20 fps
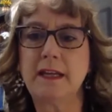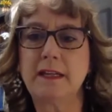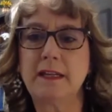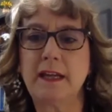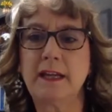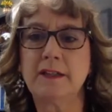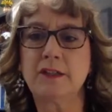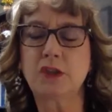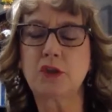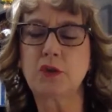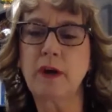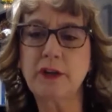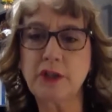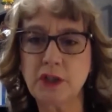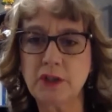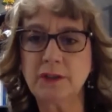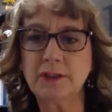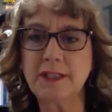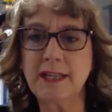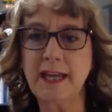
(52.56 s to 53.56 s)

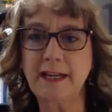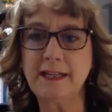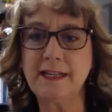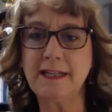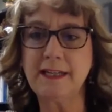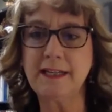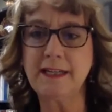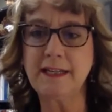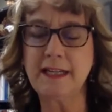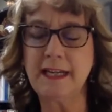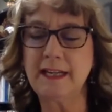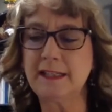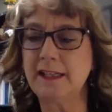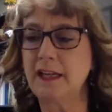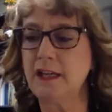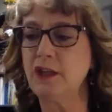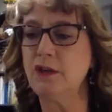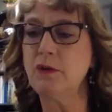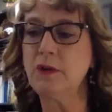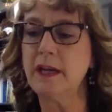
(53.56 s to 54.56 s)
instructional techniques
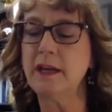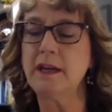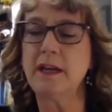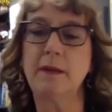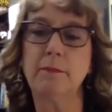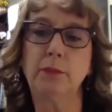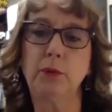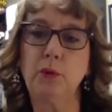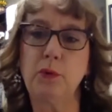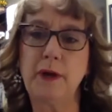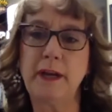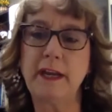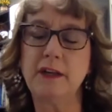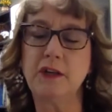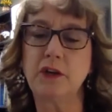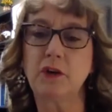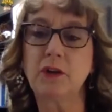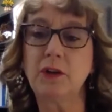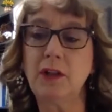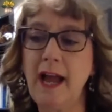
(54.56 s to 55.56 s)
that you can employ in
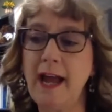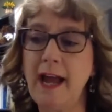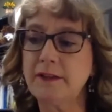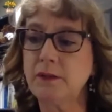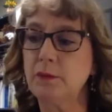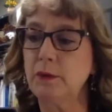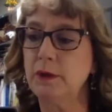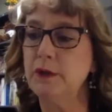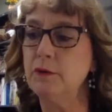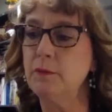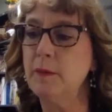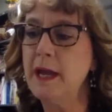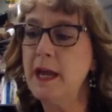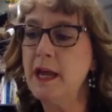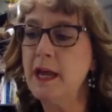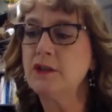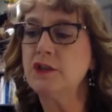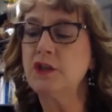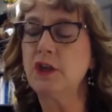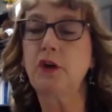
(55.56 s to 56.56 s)
your classroom
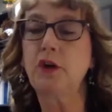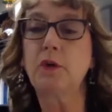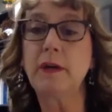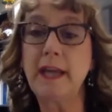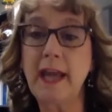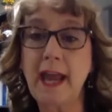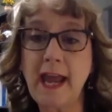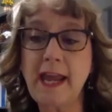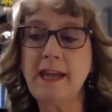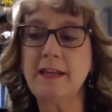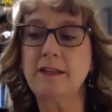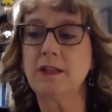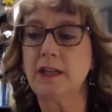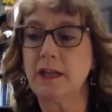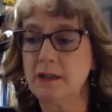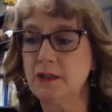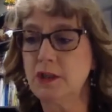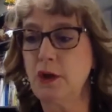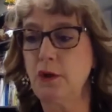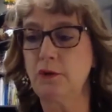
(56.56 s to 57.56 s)
to create
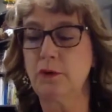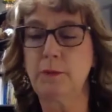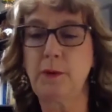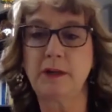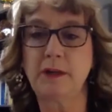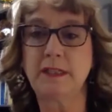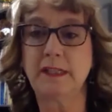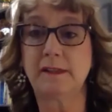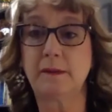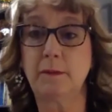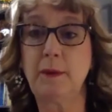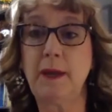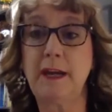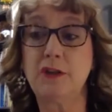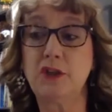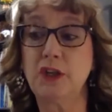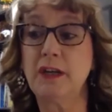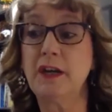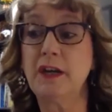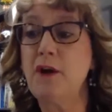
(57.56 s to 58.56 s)
total
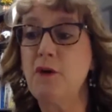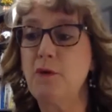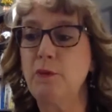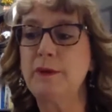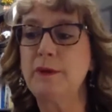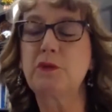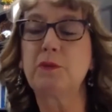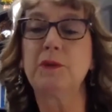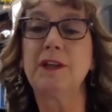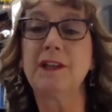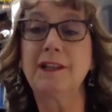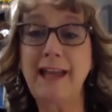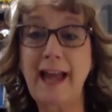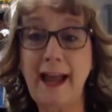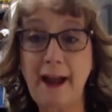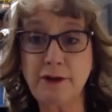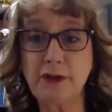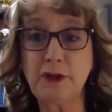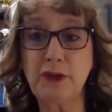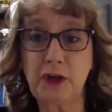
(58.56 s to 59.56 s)
participation, which will
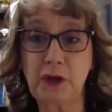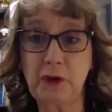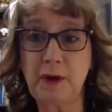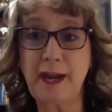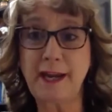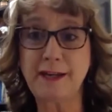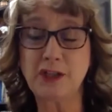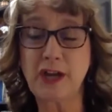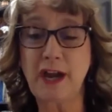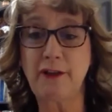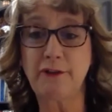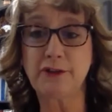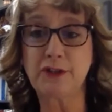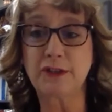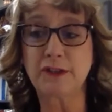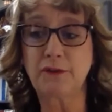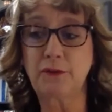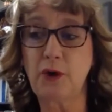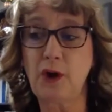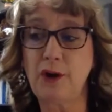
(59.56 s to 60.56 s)
allow you to create
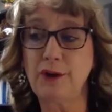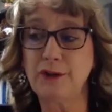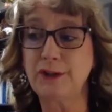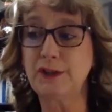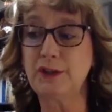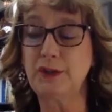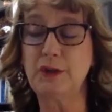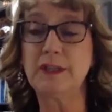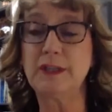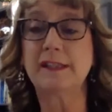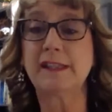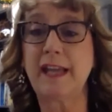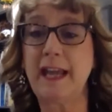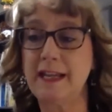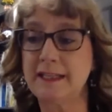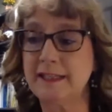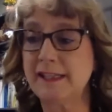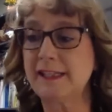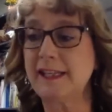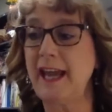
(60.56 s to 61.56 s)
challenges for all students
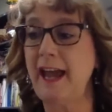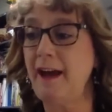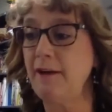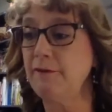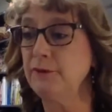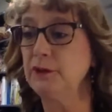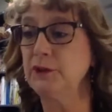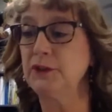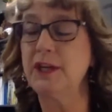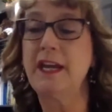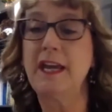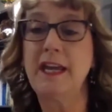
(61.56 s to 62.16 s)
and scaffold